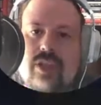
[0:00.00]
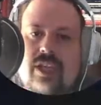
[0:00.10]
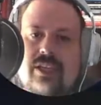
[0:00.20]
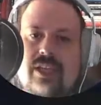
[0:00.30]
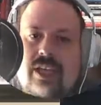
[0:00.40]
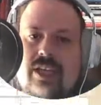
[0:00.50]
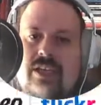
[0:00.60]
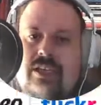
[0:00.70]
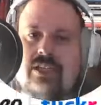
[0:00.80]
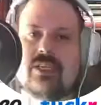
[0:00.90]
and
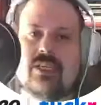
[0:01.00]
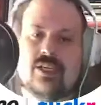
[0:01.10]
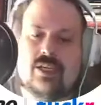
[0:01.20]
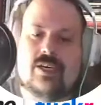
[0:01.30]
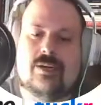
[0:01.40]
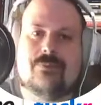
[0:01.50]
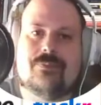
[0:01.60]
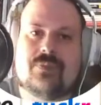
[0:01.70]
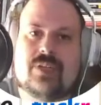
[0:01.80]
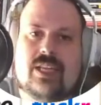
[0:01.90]
then um,
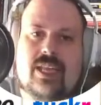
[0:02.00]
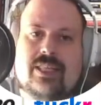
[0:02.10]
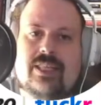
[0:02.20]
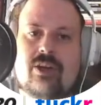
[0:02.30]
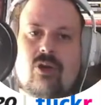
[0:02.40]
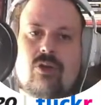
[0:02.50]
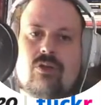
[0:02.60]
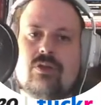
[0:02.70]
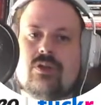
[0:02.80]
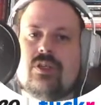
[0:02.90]
later
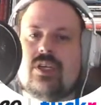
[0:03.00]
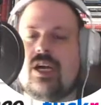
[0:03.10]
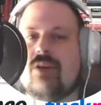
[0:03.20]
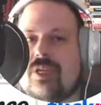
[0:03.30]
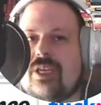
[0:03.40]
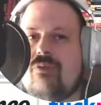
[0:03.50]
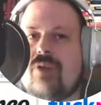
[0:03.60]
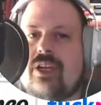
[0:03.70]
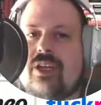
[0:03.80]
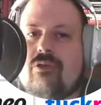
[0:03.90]
on uh, we can
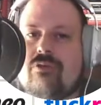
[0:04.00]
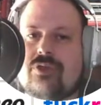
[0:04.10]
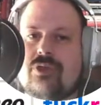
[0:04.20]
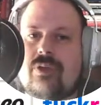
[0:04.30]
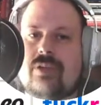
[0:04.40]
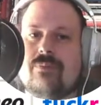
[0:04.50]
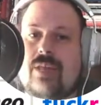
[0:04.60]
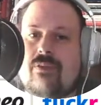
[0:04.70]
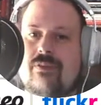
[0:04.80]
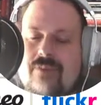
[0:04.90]
run the console and
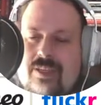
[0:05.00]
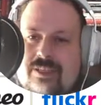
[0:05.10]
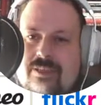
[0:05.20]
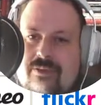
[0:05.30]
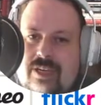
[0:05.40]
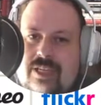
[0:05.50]
play with it, right?